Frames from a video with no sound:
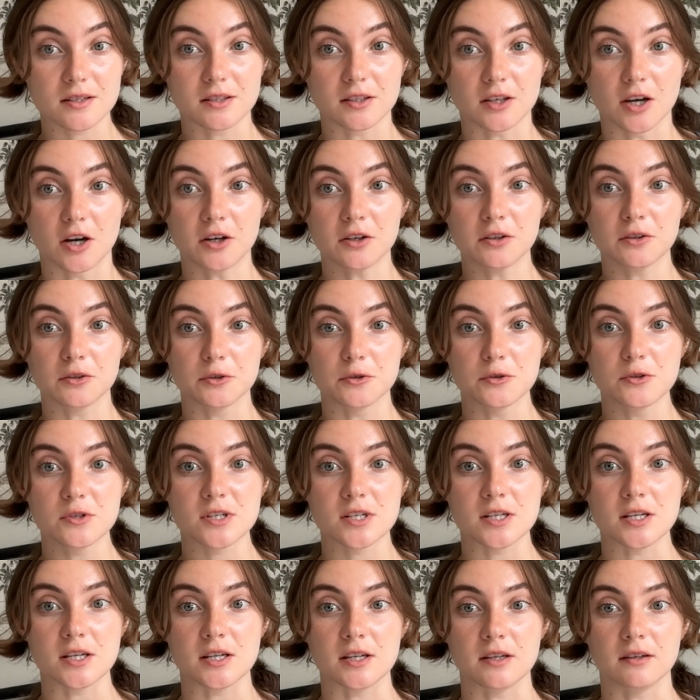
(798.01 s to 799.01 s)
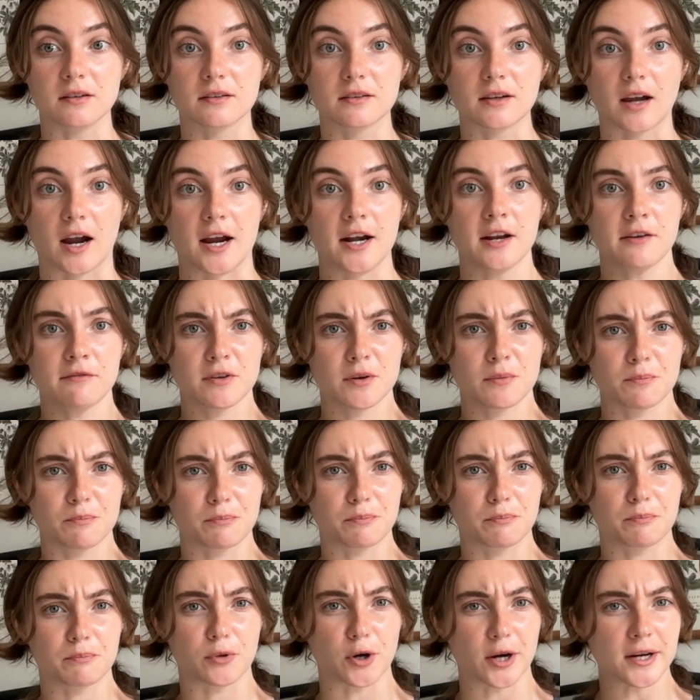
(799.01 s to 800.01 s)
young Lucy kind of
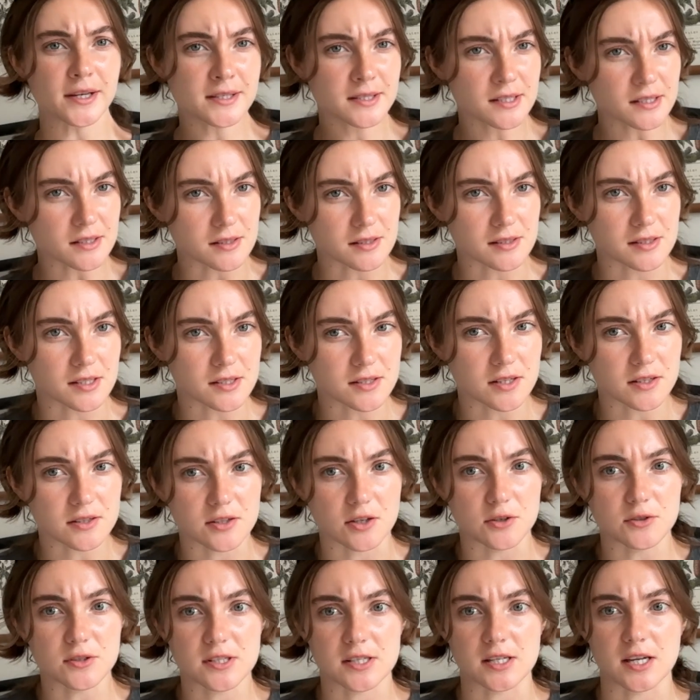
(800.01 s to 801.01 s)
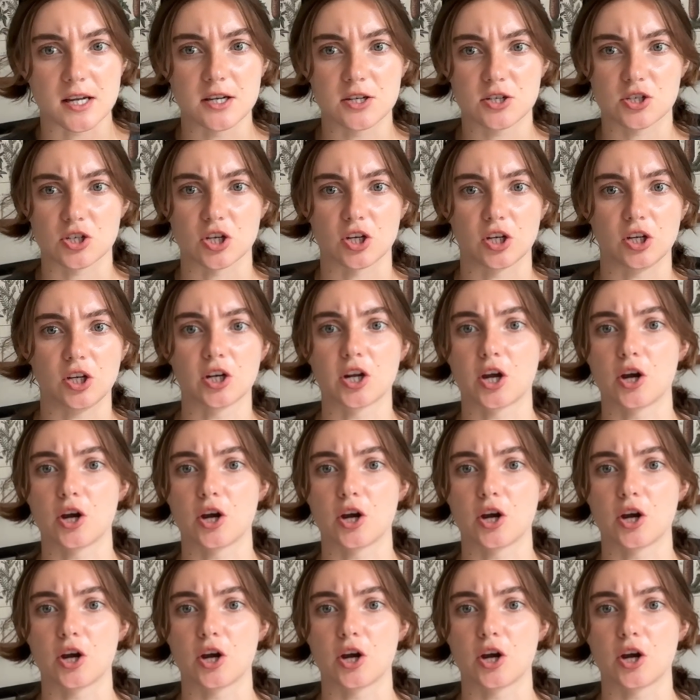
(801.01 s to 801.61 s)
embraces this association,